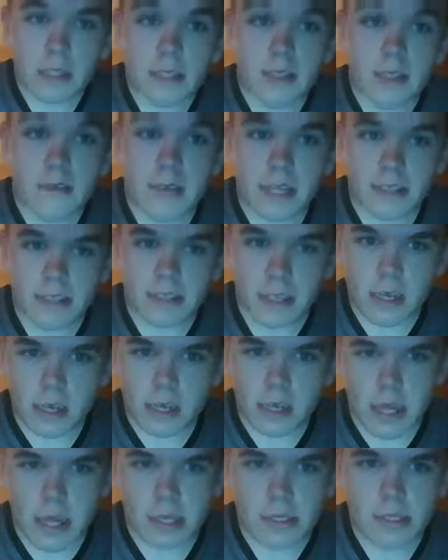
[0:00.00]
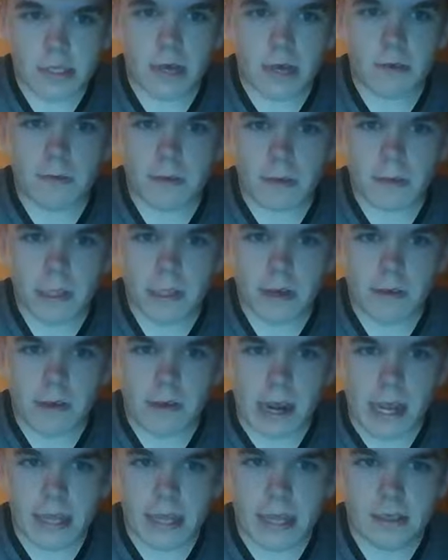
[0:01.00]
2009, so it was
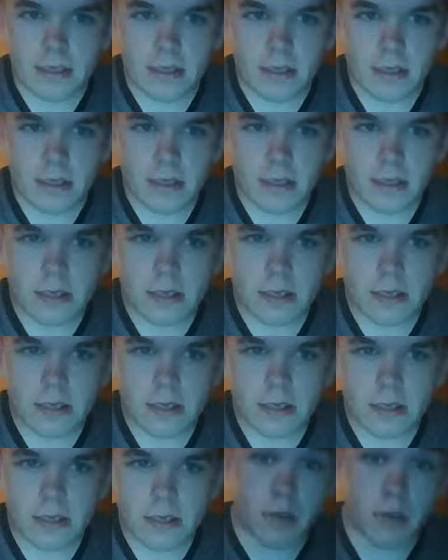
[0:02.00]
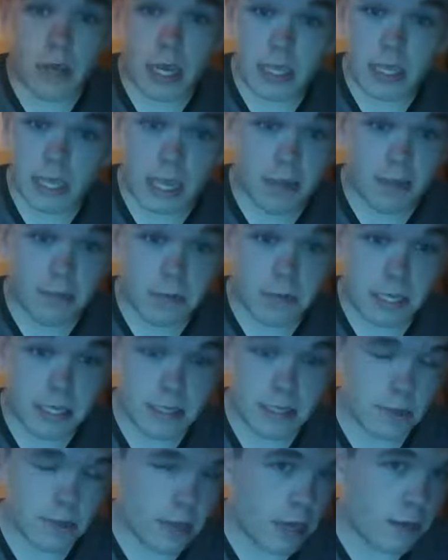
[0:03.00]
correct. So I don't have to be
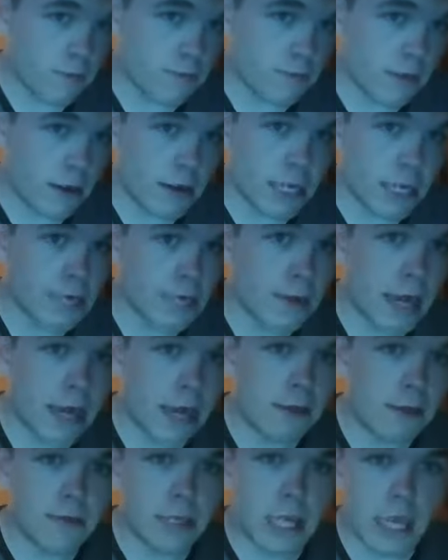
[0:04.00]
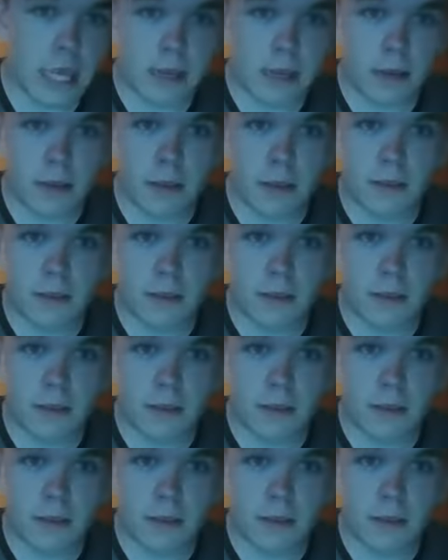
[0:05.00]
worried about getting the